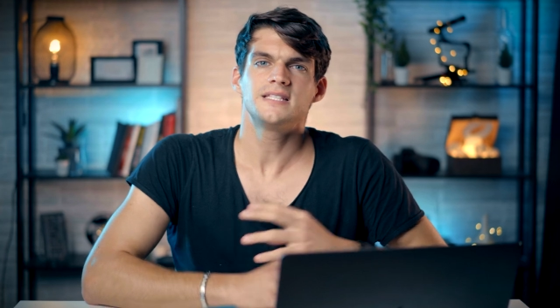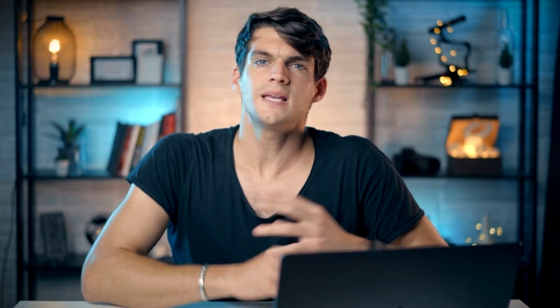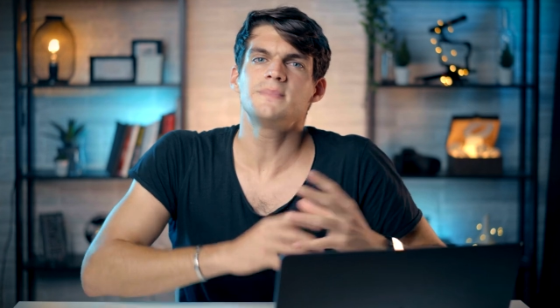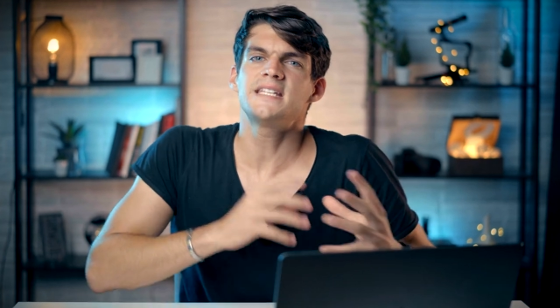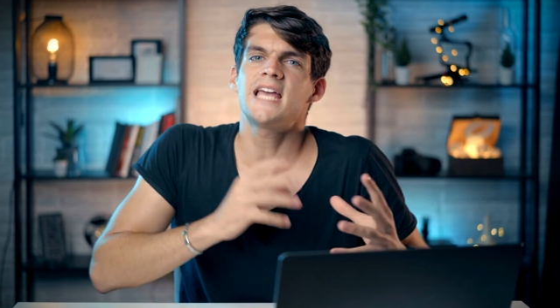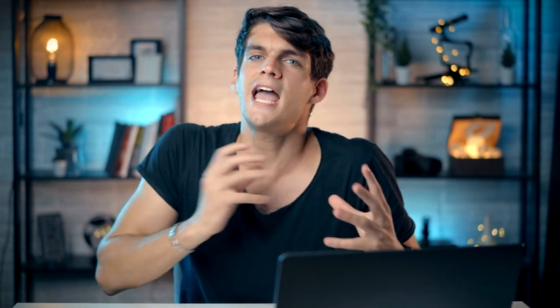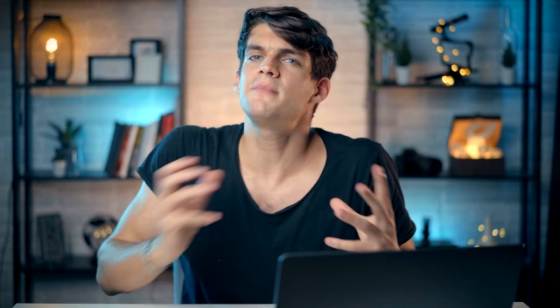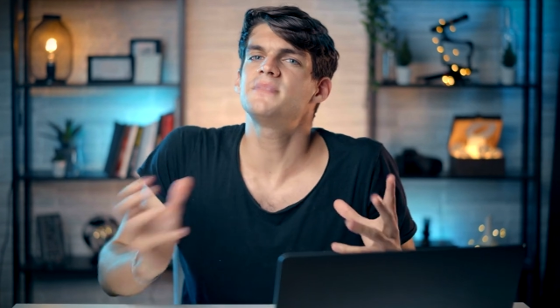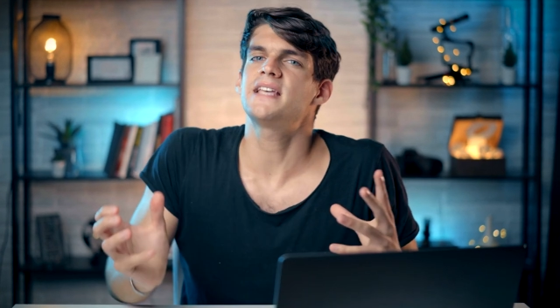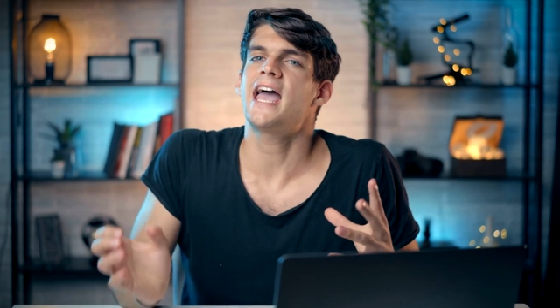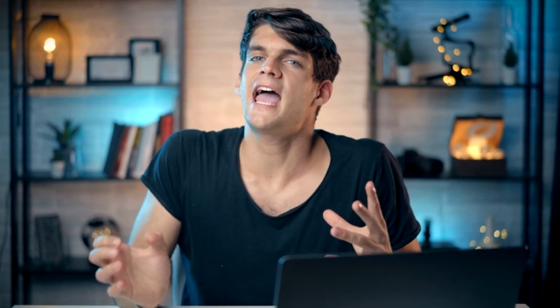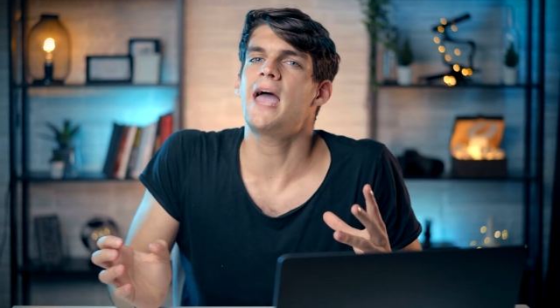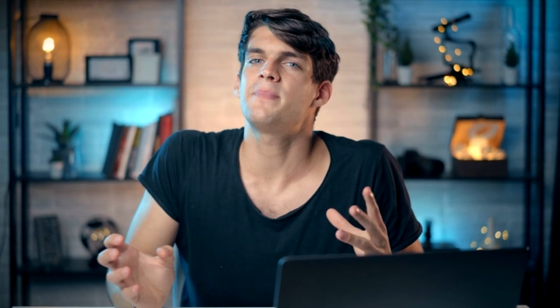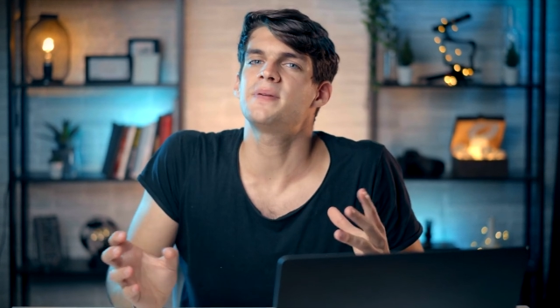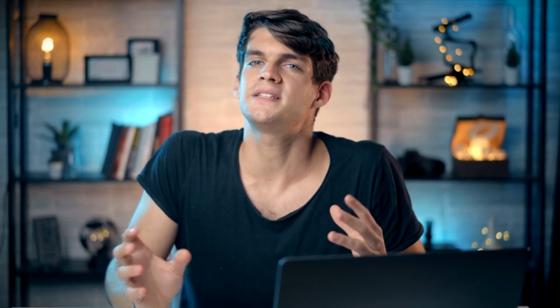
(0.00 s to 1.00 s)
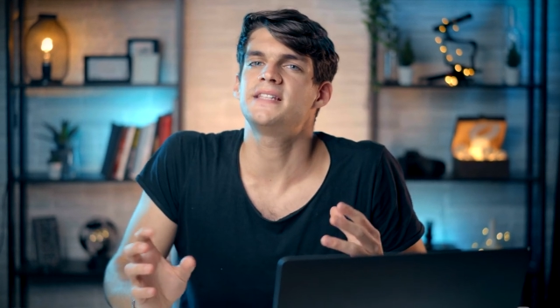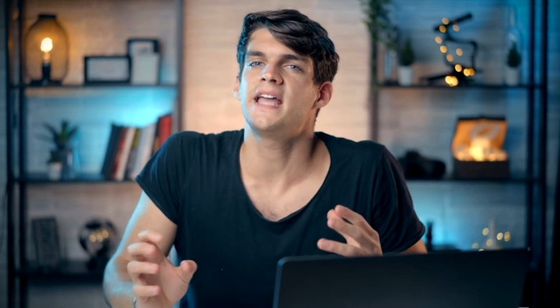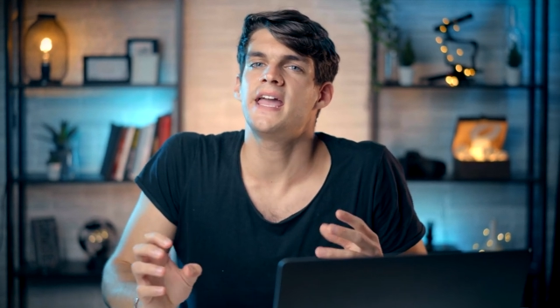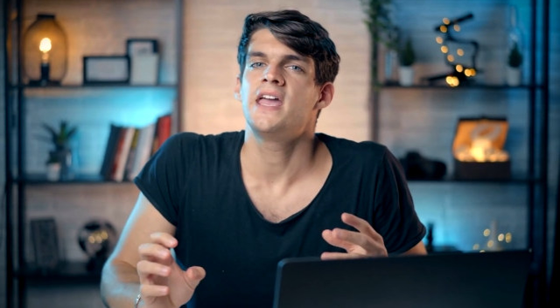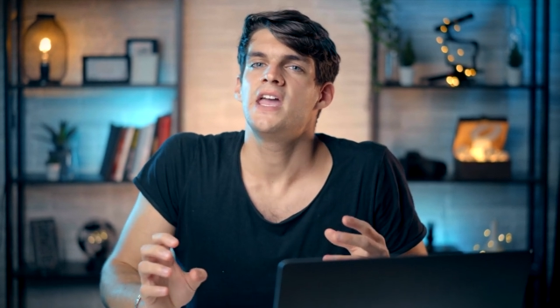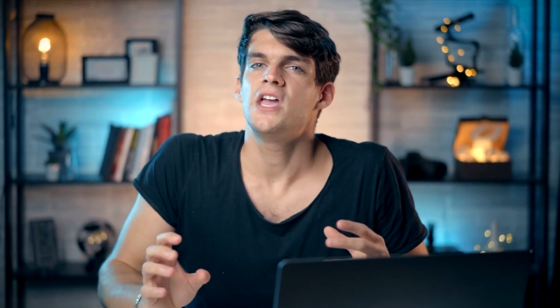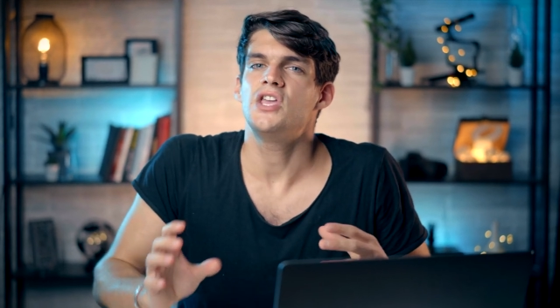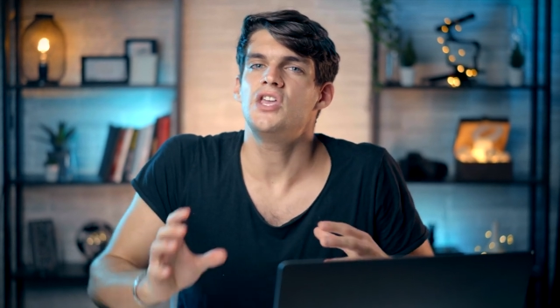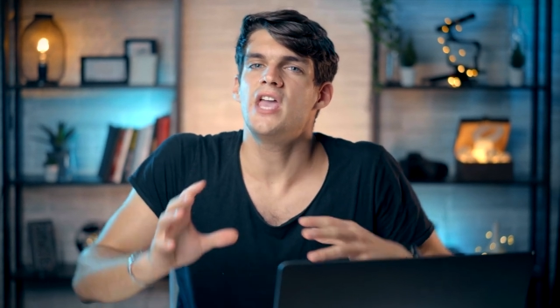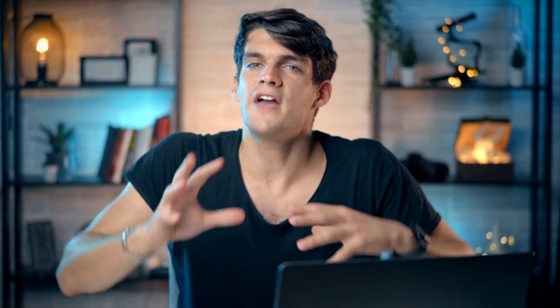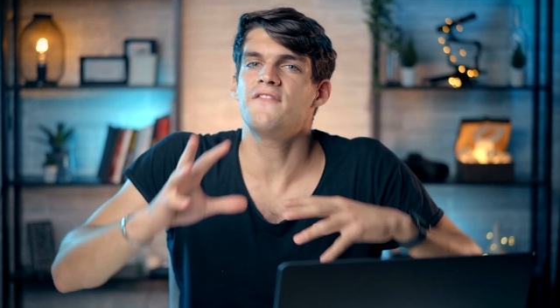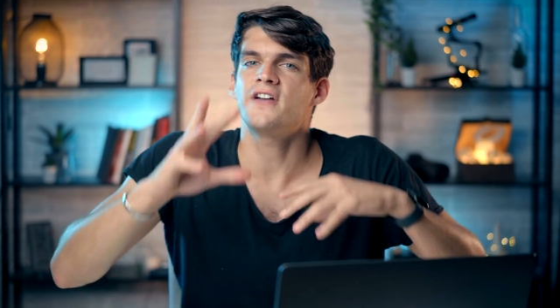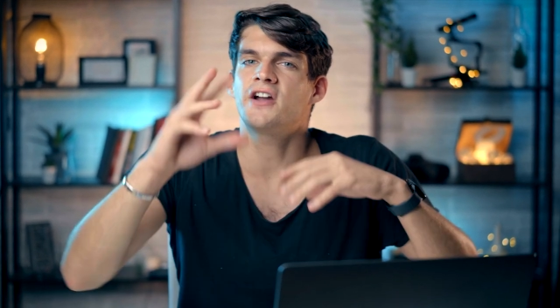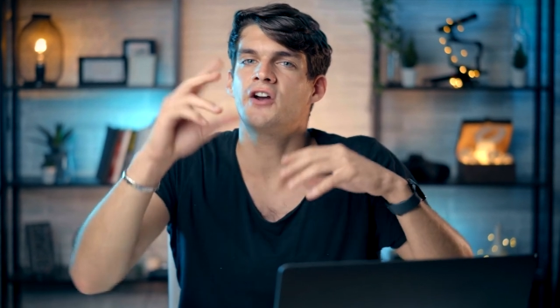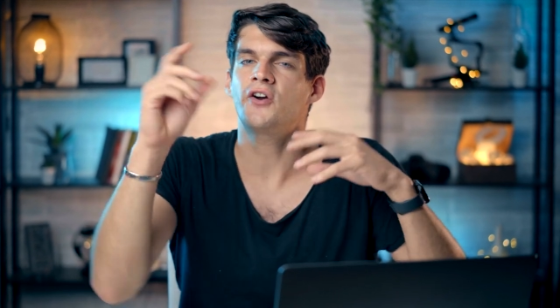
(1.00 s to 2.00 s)
Sometimes happens that you
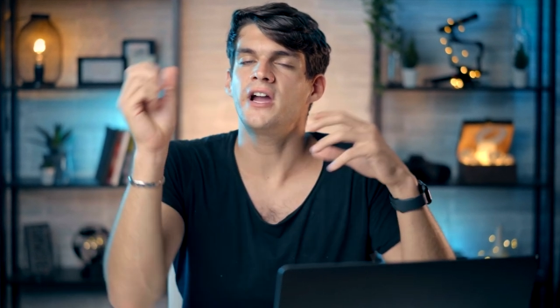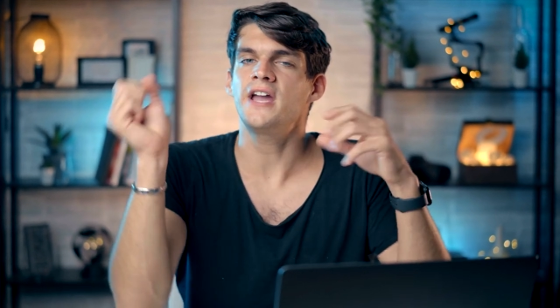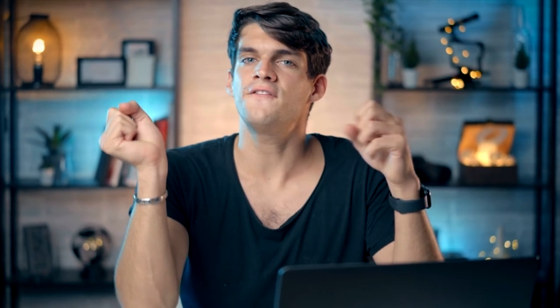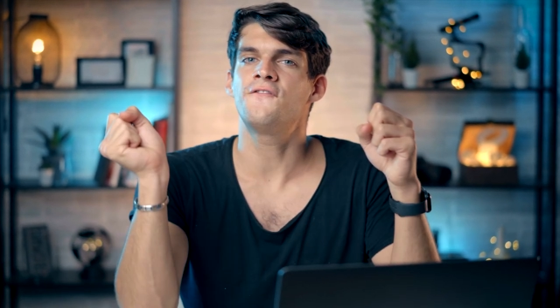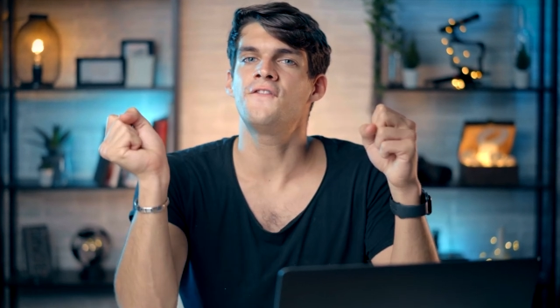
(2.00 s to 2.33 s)
have a great